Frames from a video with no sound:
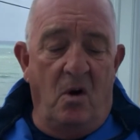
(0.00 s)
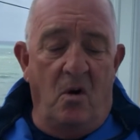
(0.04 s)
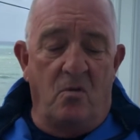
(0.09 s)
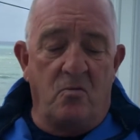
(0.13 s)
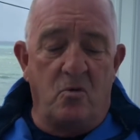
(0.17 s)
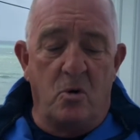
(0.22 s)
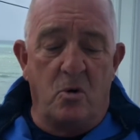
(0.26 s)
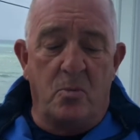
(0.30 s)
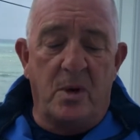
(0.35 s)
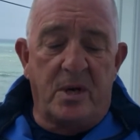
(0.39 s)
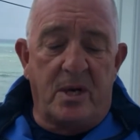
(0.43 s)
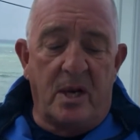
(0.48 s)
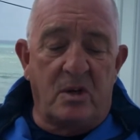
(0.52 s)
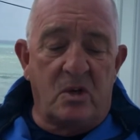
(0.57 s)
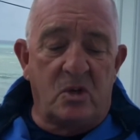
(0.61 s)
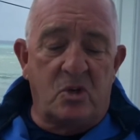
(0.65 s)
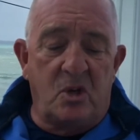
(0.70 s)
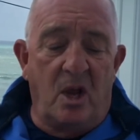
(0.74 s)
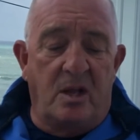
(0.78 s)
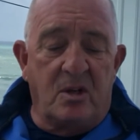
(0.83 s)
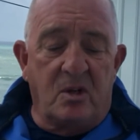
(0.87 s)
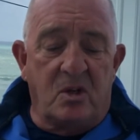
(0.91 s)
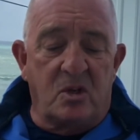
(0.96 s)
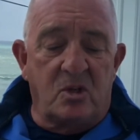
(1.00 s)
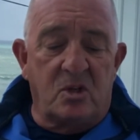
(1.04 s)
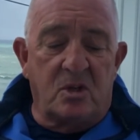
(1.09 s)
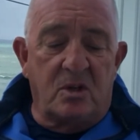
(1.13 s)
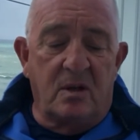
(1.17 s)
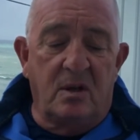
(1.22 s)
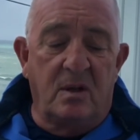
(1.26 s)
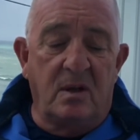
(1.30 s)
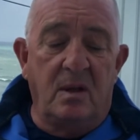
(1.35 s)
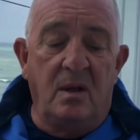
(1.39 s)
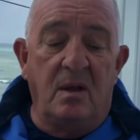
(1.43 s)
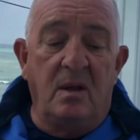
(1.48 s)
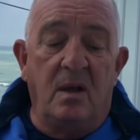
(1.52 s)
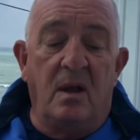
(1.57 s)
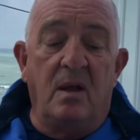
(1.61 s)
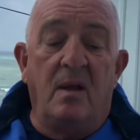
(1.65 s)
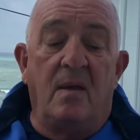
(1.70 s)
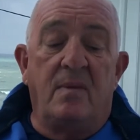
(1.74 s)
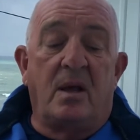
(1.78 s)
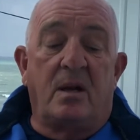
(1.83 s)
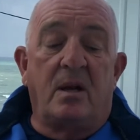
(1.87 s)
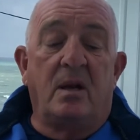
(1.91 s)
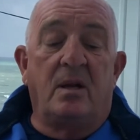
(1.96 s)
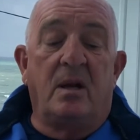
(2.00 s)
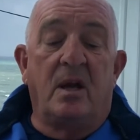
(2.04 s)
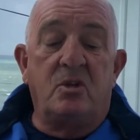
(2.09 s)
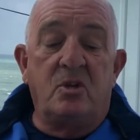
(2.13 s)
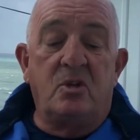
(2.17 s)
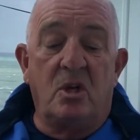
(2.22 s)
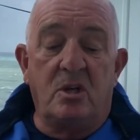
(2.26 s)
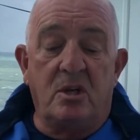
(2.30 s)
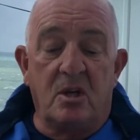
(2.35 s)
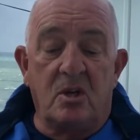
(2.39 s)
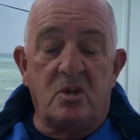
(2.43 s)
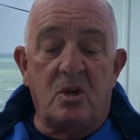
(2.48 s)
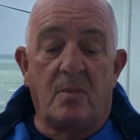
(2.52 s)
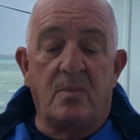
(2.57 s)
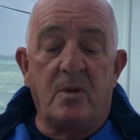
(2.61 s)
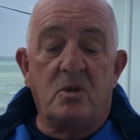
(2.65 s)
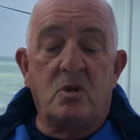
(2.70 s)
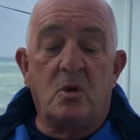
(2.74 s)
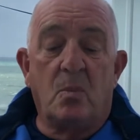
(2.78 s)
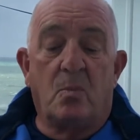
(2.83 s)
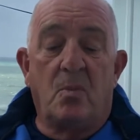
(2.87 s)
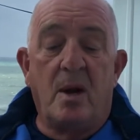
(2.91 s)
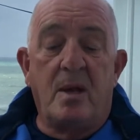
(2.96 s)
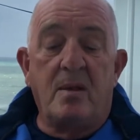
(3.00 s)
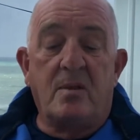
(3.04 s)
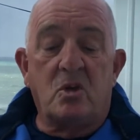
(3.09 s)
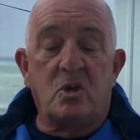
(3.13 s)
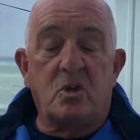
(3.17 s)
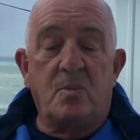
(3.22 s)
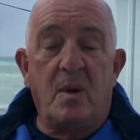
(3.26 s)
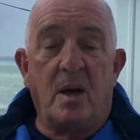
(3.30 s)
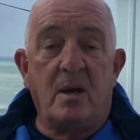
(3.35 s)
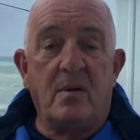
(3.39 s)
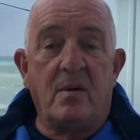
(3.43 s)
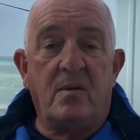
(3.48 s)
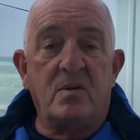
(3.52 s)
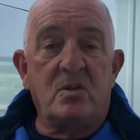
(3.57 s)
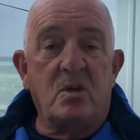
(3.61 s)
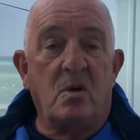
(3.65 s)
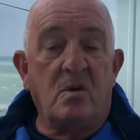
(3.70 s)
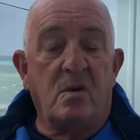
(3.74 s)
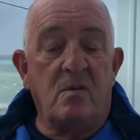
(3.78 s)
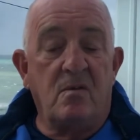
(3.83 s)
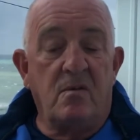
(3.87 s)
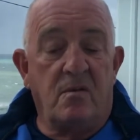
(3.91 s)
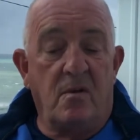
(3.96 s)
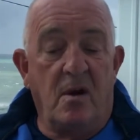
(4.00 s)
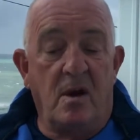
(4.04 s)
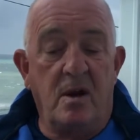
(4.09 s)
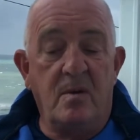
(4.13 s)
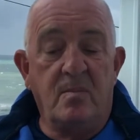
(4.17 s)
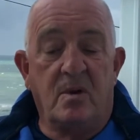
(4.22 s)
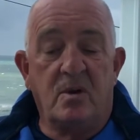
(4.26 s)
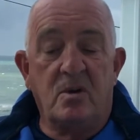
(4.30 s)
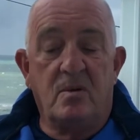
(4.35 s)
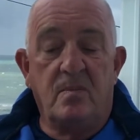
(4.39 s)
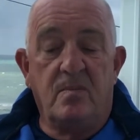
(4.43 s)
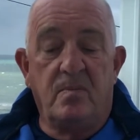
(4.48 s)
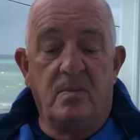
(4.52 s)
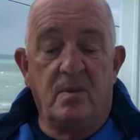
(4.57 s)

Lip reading: Rupert had a sense that unless he did something to break the spell of his own confinement,